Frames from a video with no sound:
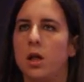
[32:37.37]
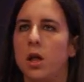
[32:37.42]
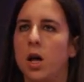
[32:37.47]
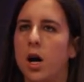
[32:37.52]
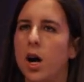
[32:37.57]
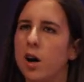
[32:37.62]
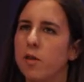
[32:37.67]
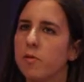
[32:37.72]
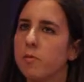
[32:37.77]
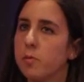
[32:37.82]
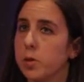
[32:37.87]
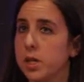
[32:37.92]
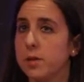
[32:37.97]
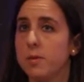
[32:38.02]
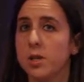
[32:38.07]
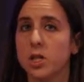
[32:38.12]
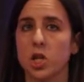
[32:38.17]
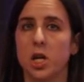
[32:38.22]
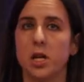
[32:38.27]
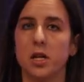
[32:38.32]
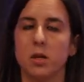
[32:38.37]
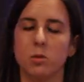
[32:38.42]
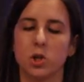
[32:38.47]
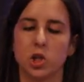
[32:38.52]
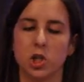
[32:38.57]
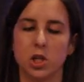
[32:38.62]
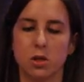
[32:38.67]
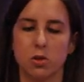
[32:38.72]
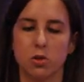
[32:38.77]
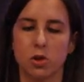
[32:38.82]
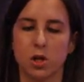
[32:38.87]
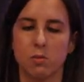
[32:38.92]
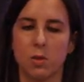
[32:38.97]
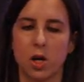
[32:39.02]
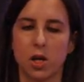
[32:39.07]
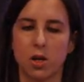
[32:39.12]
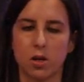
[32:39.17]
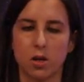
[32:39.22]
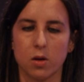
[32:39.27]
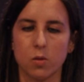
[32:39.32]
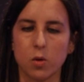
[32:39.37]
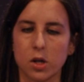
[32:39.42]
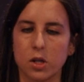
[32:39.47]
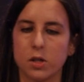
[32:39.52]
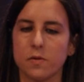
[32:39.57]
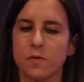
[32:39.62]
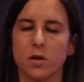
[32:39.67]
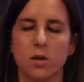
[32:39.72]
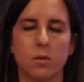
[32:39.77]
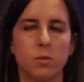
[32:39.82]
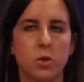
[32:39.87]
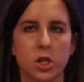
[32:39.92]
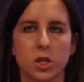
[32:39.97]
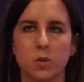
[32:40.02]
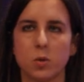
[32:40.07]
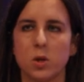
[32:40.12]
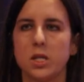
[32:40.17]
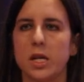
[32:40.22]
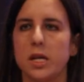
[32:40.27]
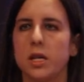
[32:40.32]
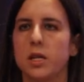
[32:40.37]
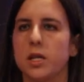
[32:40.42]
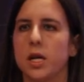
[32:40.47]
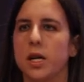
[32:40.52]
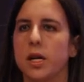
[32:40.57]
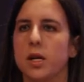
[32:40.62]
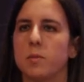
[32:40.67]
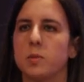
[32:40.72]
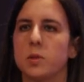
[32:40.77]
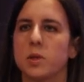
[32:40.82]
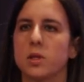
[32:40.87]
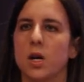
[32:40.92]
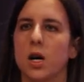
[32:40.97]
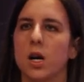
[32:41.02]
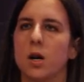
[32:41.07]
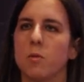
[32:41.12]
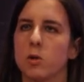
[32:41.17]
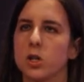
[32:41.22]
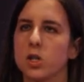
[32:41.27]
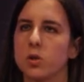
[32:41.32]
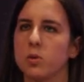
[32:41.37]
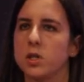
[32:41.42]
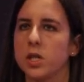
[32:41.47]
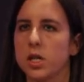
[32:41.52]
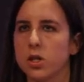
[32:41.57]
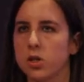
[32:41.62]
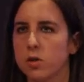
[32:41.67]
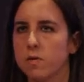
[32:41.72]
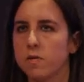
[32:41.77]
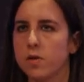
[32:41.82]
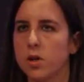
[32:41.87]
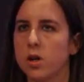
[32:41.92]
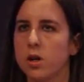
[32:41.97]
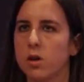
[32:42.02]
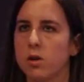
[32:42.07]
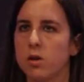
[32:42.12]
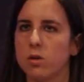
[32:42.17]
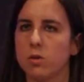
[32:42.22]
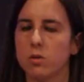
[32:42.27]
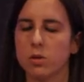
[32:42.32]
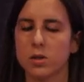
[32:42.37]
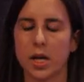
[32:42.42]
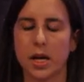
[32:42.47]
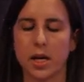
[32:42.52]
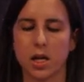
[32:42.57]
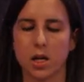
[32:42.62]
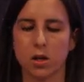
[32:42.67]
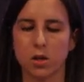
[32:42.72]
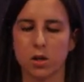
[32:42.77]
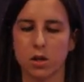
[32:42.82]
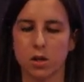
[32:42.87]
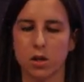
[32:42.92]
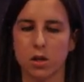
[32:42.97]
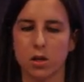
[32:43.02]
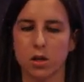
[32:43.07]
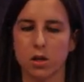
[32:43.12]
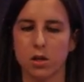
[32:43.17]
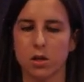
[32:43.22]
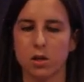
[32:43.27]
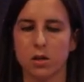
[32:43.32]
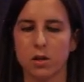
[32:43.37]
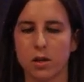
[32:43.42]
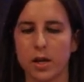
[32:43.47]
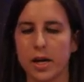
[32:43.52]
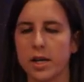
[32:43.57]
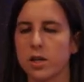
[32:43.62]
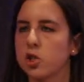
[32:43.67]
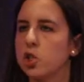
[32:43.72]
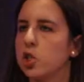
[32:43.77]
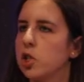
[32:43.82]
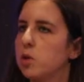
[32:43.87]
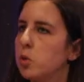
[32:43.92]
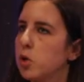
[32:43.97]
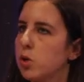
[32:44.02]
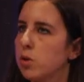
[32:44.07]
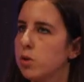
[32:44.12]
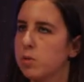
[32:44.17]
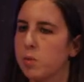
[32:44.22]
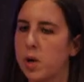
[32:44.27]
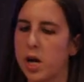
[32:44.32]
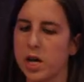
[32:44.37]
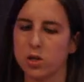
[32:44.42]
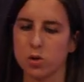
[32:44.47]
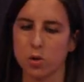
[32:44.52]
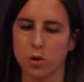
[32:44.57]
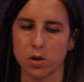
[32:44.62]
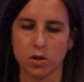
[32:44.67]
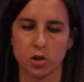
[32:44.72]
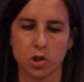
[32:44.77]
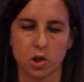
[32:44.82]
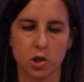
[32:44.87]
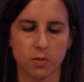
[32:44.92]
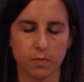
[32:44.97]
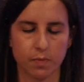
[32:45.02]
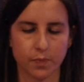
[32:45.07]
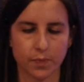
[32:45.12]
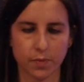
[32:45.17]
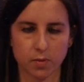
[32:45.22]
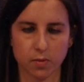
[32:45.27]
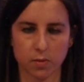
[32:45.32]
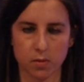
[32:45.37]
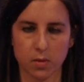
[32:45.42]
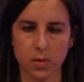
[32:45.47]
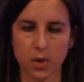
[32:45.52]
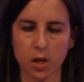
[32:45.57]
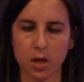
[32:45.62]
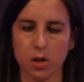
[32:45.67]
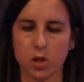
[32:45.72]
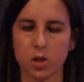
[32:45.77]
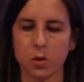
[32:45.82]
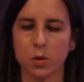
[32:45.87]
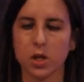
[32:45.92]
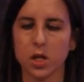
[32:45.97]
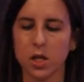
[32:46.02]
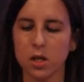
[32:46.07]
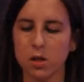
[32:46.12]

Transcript: of pretty much any machine learning model. Works for multiple data types, works with TensorFlow, scikit-learn, XGBoost, PyTorch. So we're going to